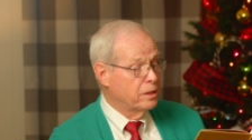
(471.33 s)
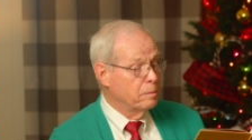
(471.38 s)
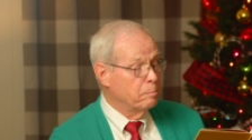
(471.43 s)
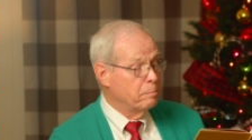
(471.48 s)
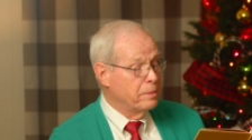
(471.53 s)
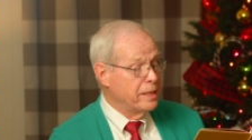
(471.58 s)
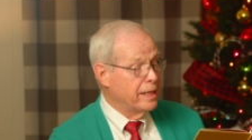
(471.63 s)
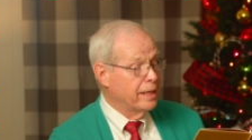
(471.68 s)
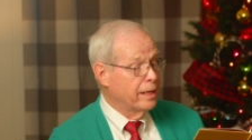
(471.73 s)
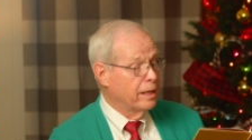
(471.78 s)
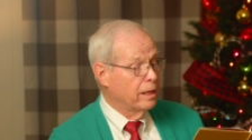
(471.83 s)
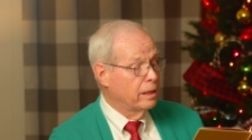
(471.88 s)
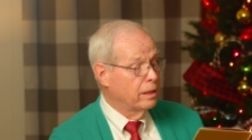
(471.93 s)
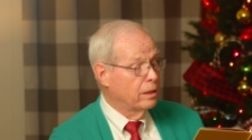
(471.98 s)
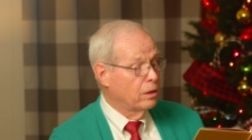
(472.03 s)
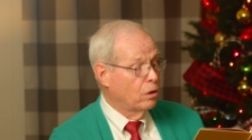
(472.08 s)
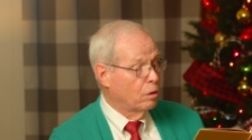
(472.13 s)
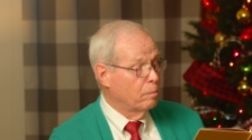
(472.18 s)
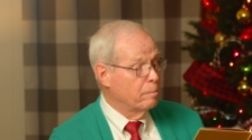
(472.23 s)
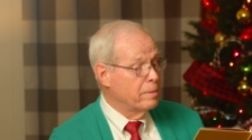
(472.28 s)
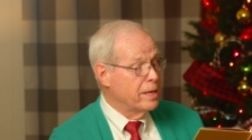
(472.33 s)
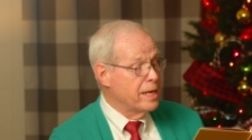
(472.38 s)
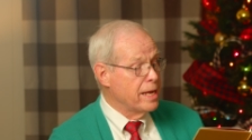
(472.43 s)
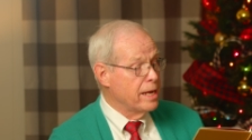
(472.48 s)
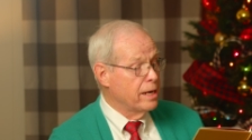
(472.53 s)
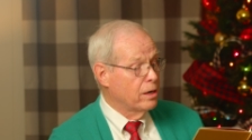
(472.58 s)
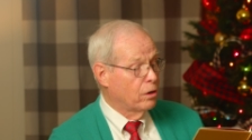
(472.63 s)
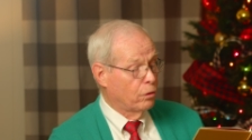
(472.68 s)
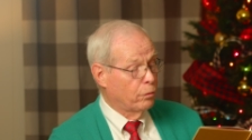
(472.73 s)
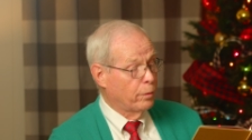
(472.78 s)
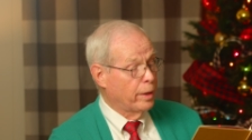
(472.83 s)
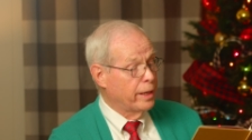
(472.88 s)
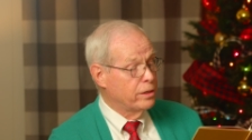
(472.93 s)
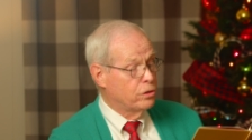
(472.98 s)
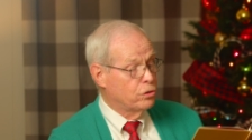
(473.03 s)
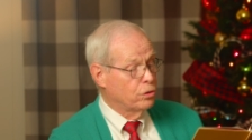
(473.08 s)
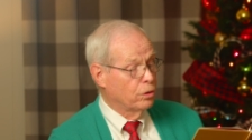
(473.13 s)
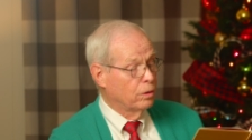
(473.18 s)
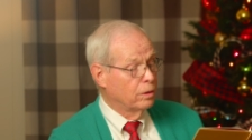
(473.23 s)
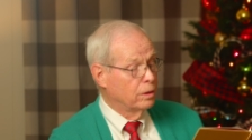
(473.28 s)
to Ben or me or
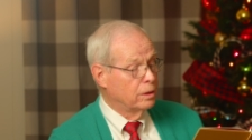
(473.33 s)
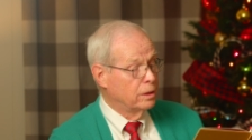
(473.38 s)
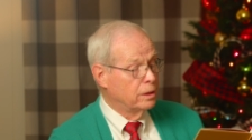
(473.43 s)
Rachel.